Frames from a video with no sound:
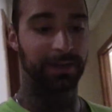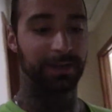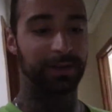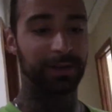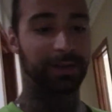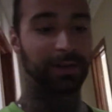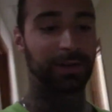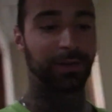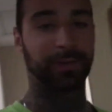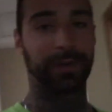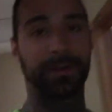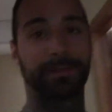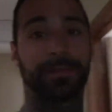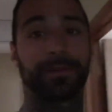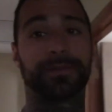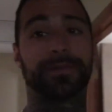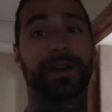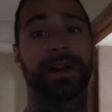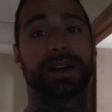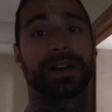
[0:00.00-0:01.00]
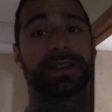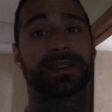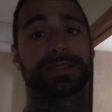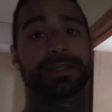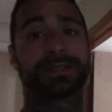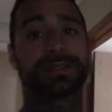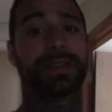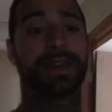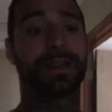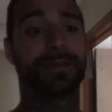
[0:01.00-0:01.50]
you know,
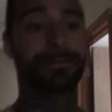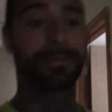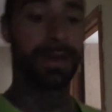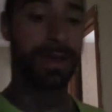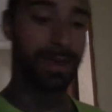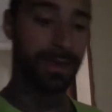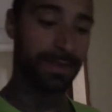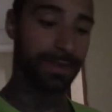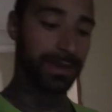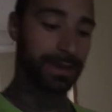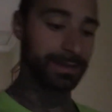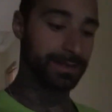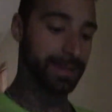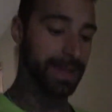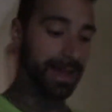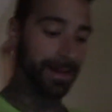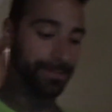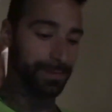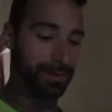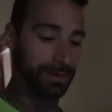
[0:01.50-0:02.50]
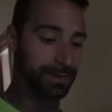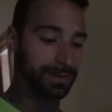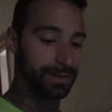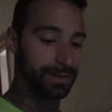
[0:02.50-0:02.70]
improvise and make things happen,